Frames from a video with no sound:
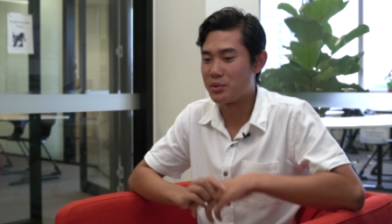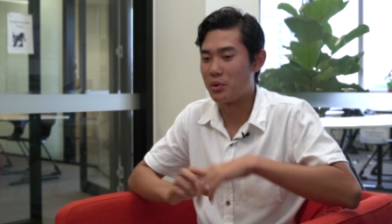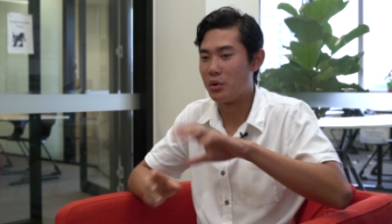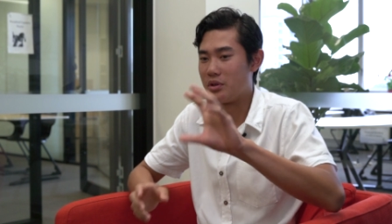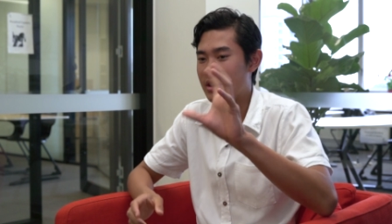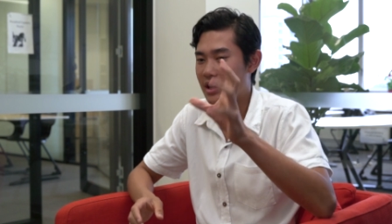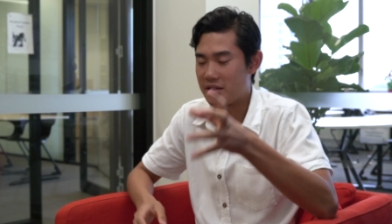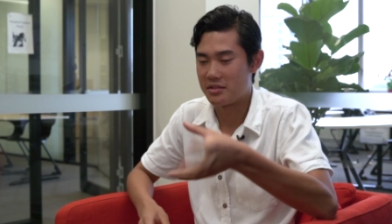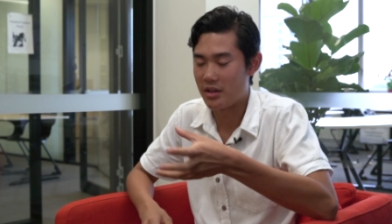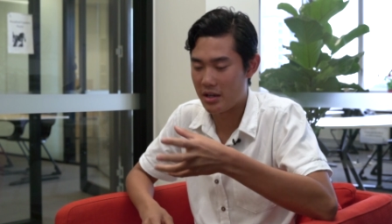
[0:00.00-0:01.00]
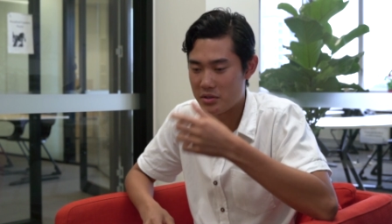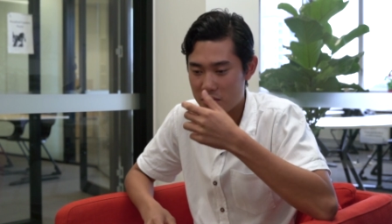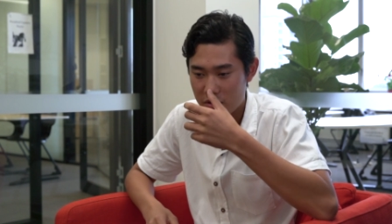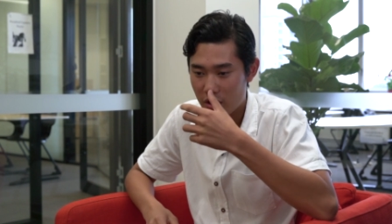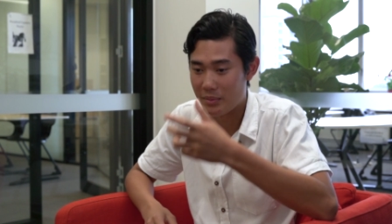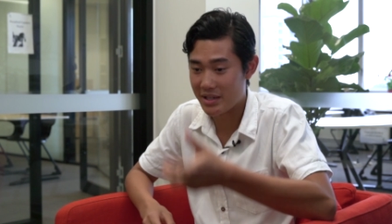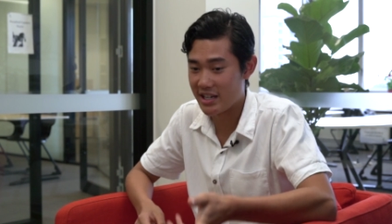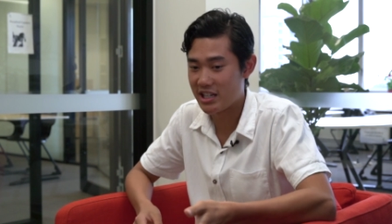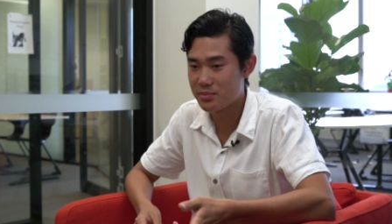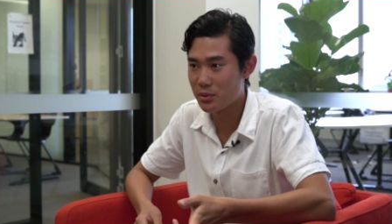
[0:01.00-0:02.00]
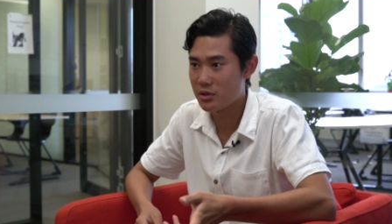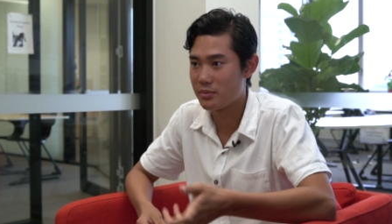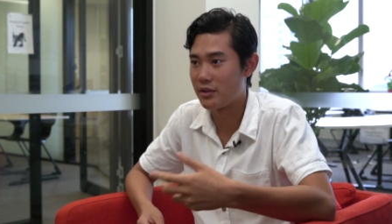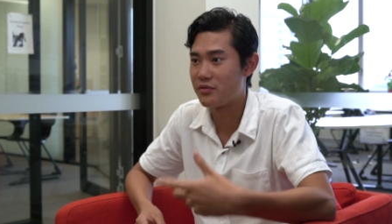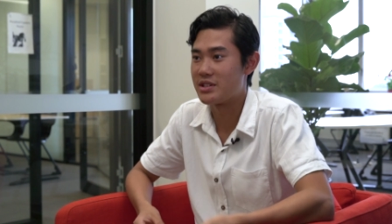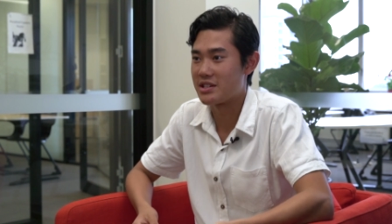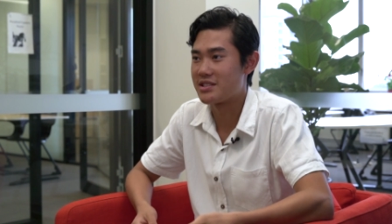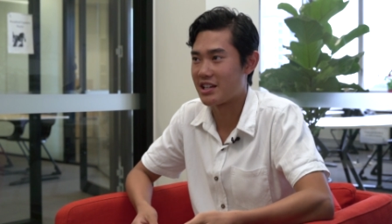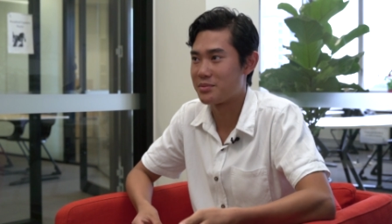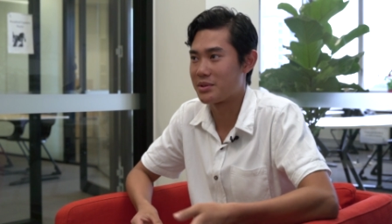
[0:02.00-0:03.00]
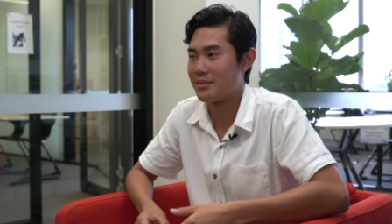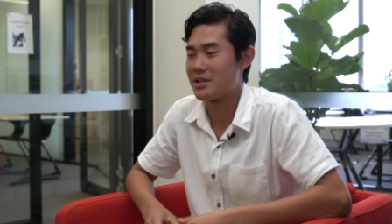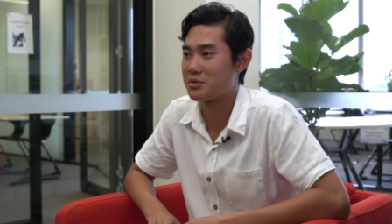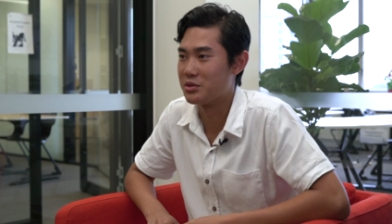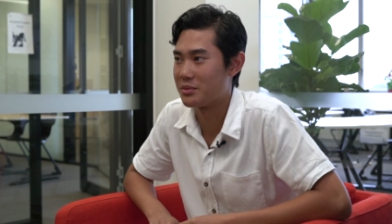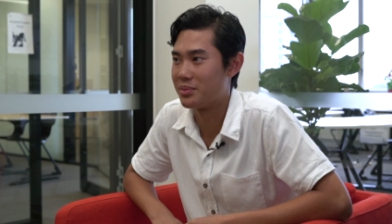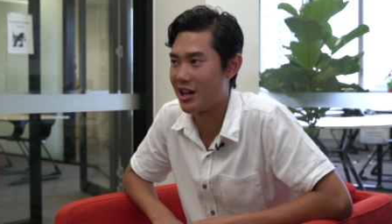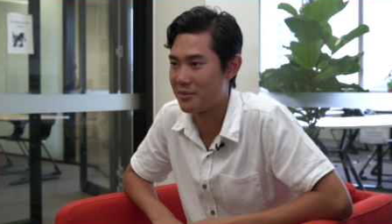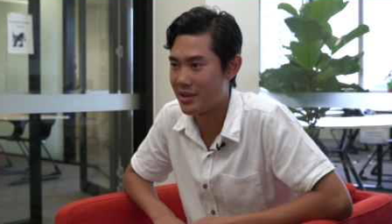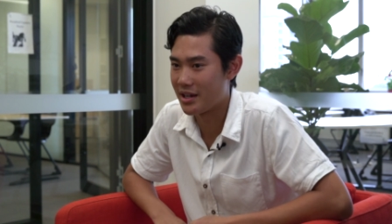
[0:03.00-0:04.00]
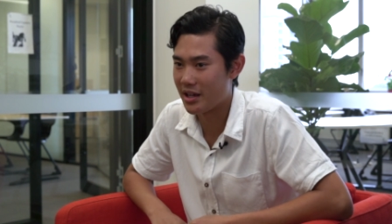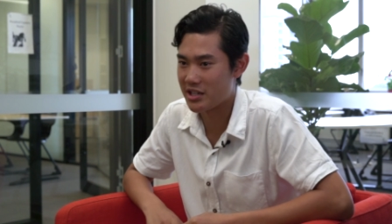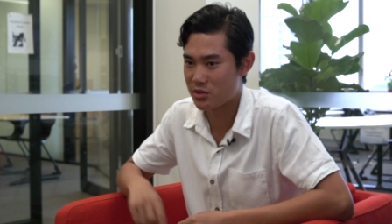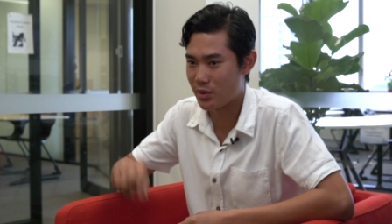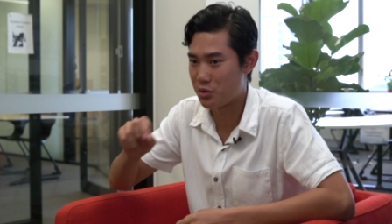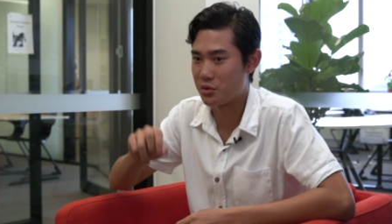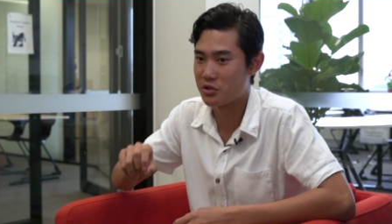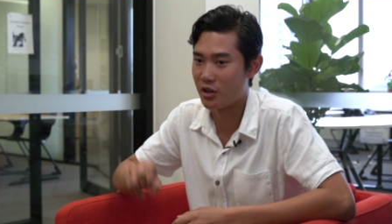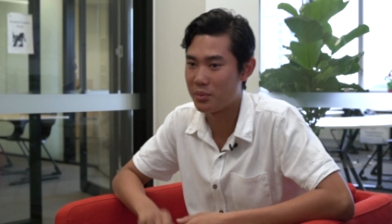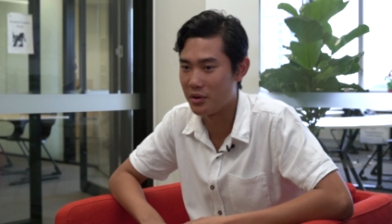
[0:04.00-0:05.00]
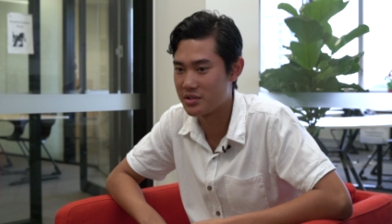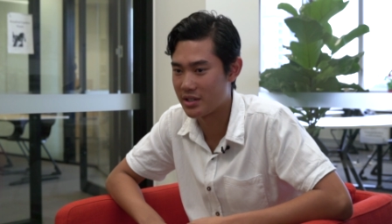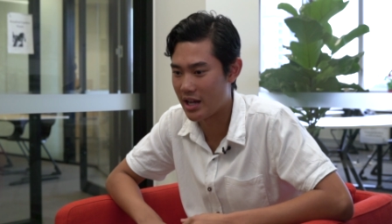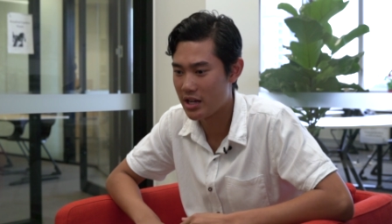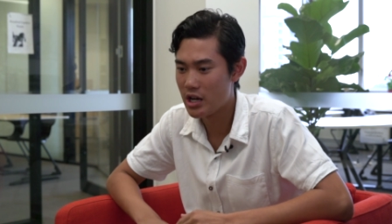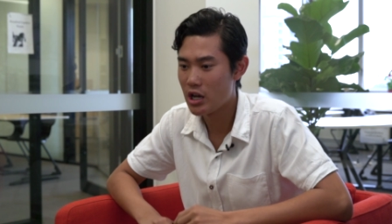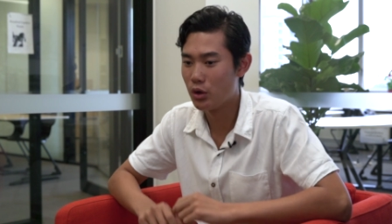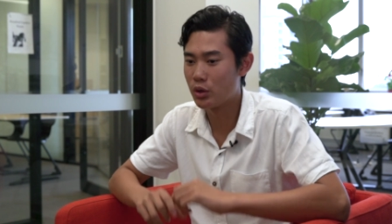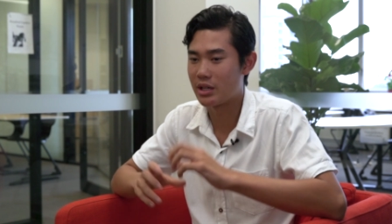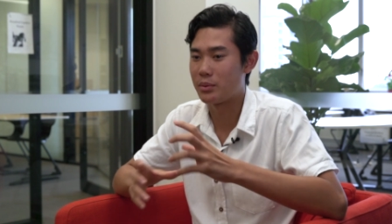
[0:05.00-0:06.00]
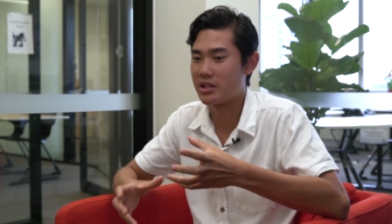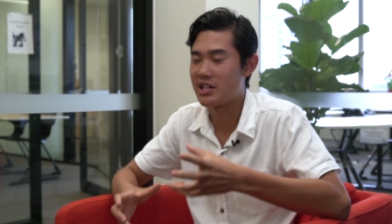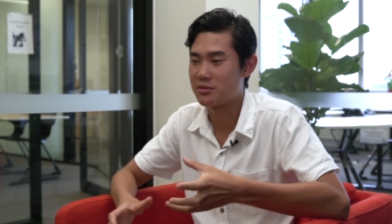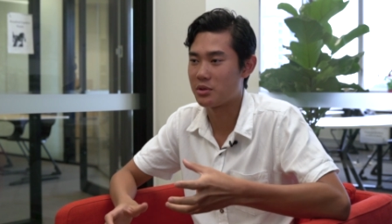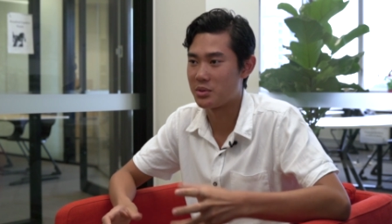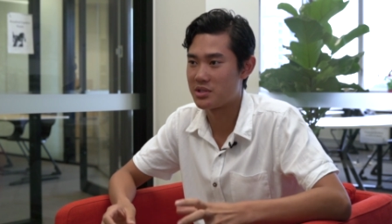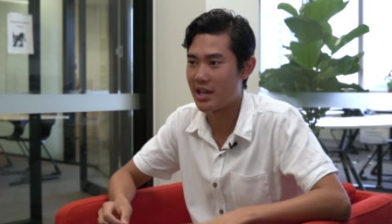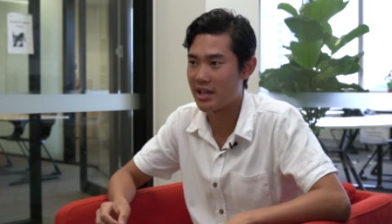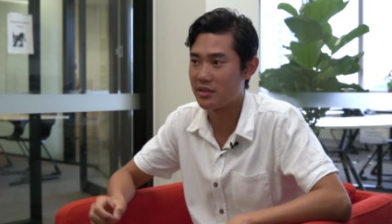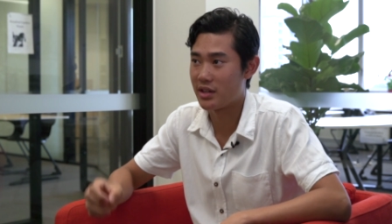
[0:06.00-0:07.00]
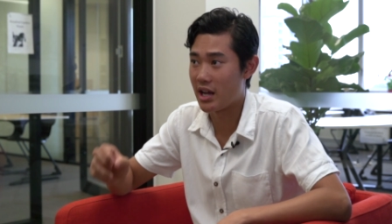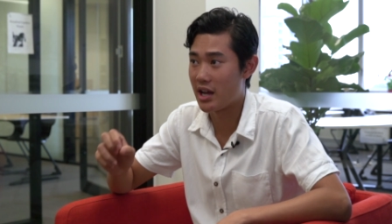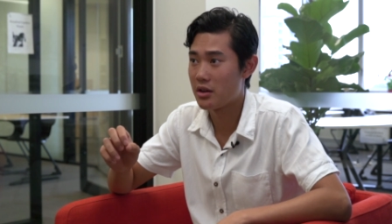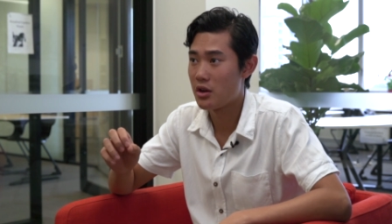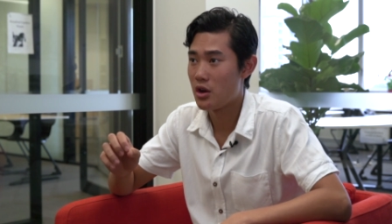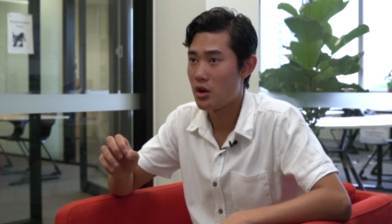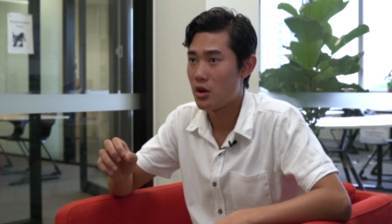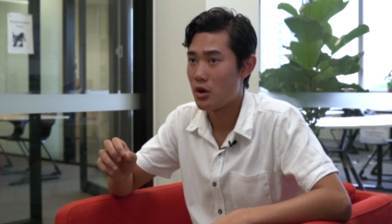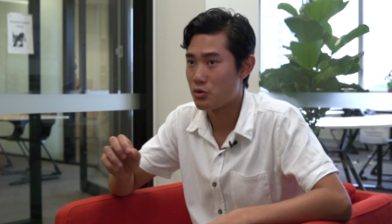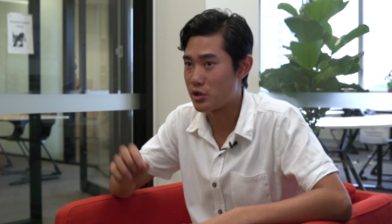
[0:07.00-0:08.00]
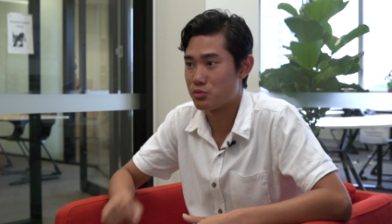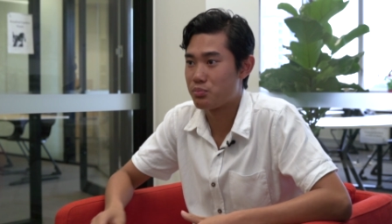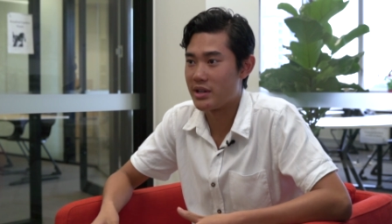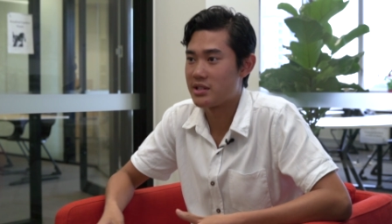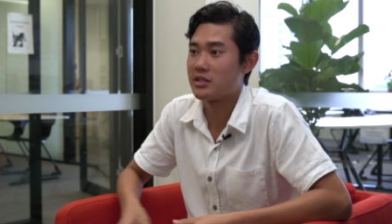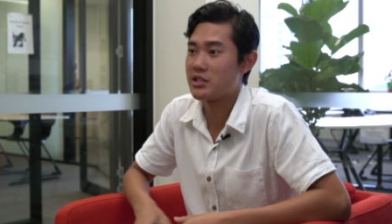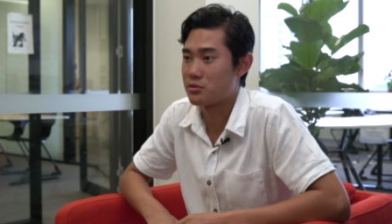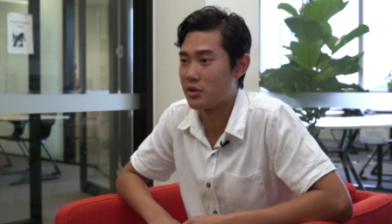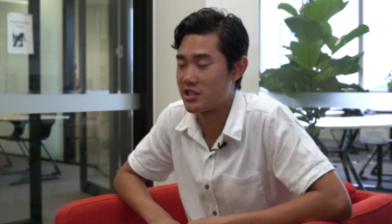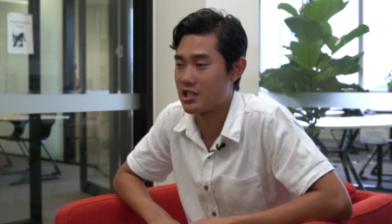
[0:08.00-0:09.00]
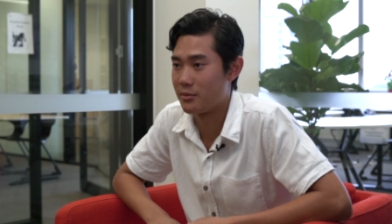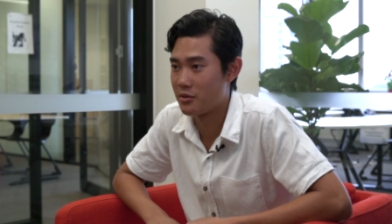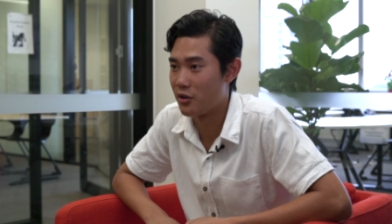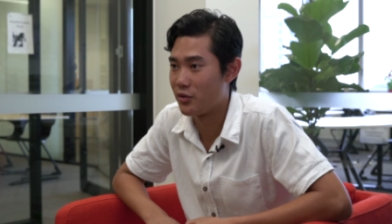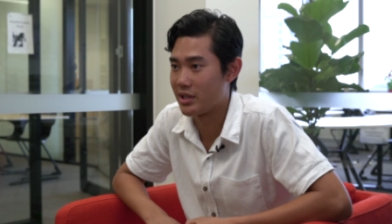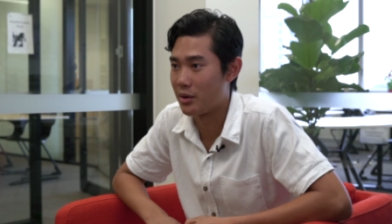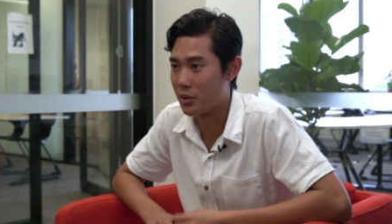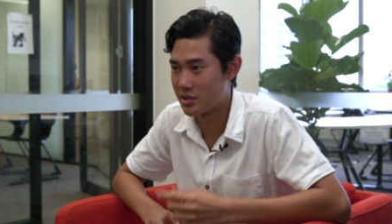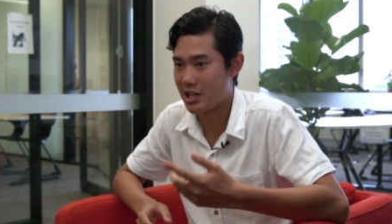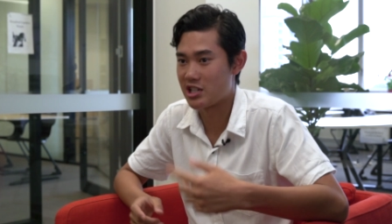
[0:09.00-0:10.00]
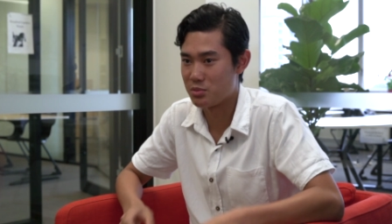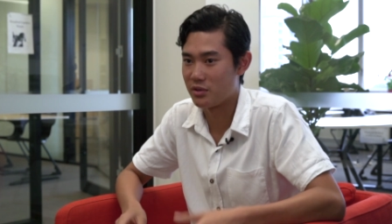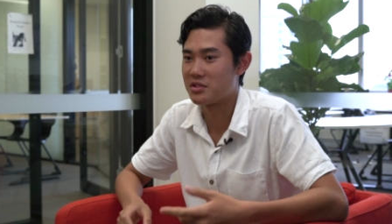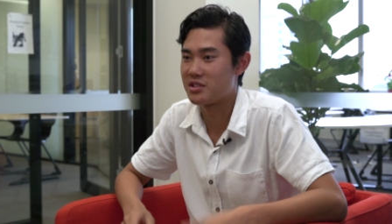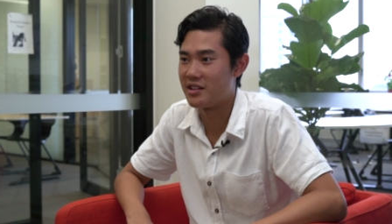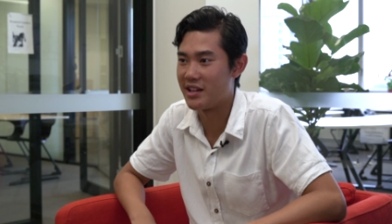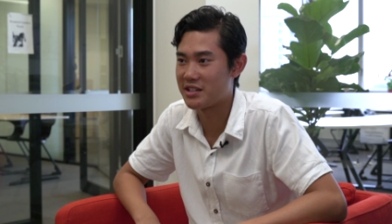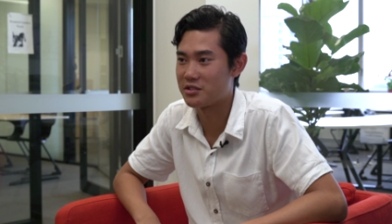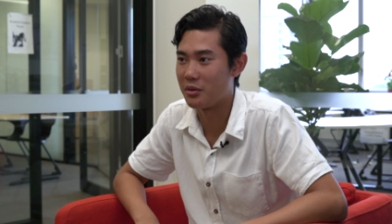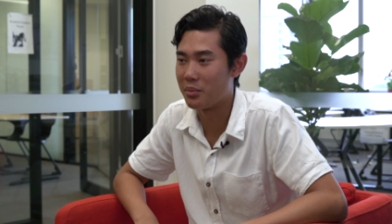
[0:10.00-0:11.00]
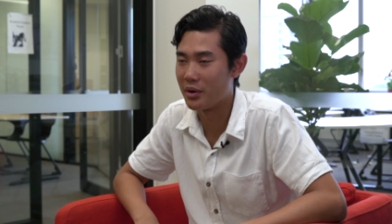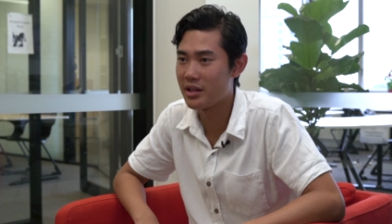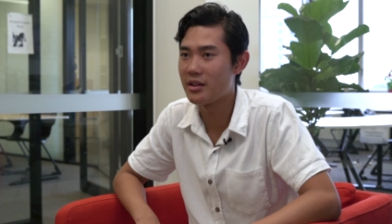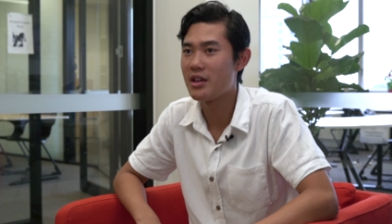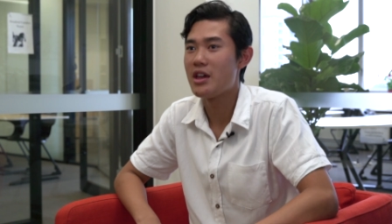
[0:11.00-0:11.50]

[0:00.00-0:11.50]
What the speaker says: put it all in I just got my textbook, the physics textbook that my school supplied me, and I just went through the dot points and I looked at what the textbook was saying, and then I just basically just wrote a summary of what that was and I just moved on to the next dot point.